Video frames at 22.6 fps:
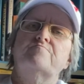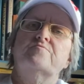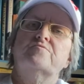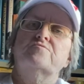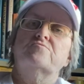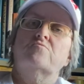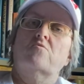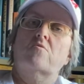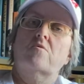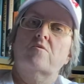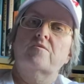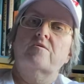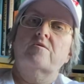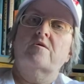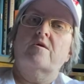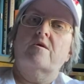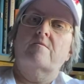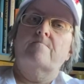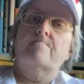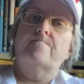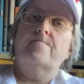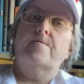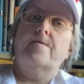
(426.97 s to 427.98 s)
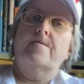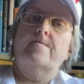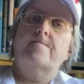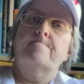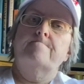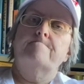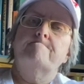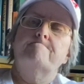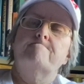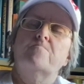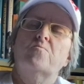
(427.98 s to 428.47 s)
it's on again
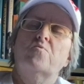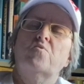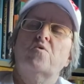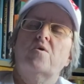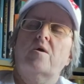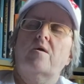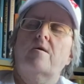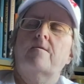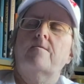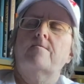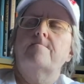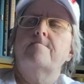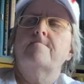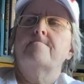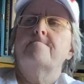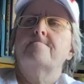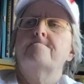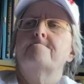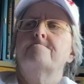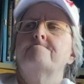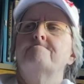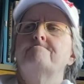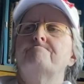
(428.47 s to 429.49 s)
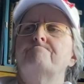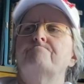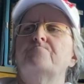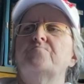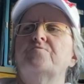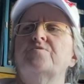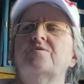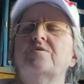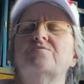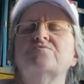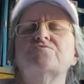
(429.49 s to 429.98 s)
then, okay,
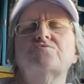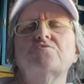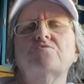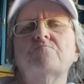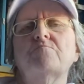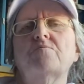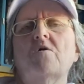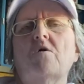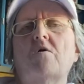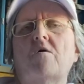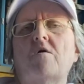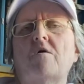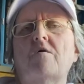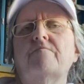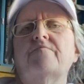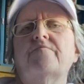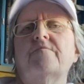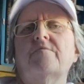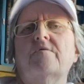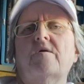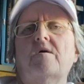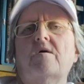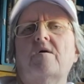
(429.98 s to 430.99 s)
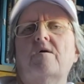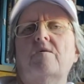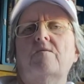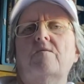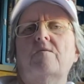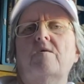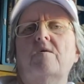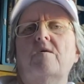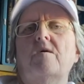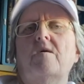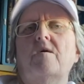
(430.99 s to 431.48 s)
but then it's going to be off
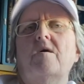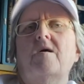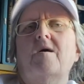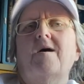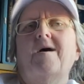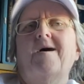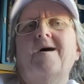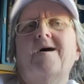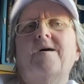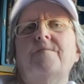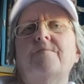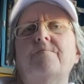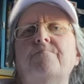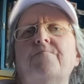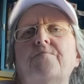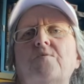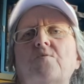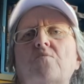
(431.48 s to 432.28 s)
again. And if you